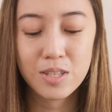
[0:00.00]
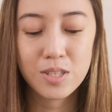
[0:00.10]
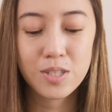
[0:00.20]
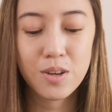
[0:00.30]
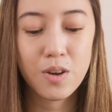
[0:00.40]

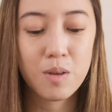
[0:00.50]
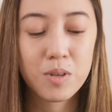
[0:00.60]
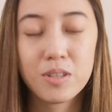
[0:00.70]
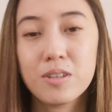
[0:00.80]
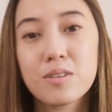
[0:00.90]
So I'm
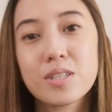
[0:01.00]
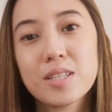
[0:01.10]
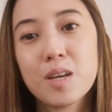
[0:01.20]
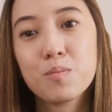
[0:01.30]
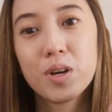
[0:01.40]
gonna use
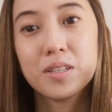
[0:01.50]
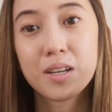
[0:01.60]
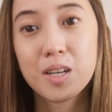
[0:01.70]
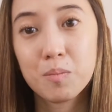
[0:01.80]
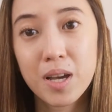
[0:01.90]
the same
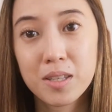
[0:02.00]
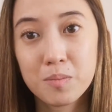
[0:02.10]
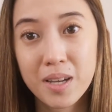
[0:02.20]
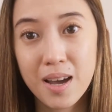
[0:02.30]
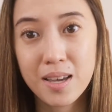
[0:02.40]
product I applied
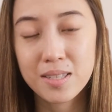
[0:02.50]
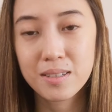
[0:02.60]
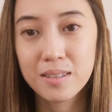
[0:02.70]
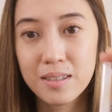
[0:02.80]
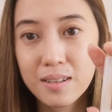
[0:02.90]
on my eyes
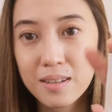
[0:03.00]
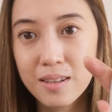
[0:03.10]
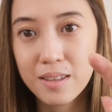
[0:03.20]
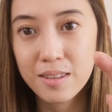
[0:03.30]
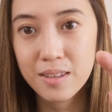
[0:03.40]

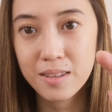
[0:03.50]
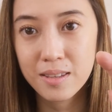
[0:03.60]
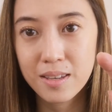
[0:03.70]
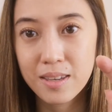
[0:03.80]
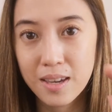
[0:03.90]
earlier.
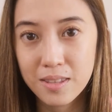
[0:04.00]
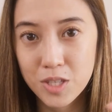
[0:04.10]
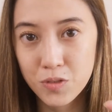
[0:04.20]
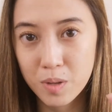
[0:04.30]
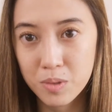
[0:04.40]
Again,
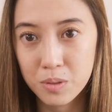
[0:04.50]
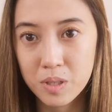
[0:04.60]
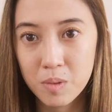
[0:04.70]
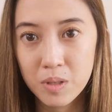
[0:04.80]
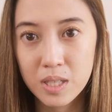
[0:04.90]
this is from
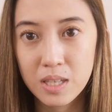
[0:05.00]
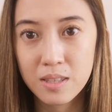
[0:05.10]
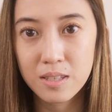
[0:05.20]
Tony Moly.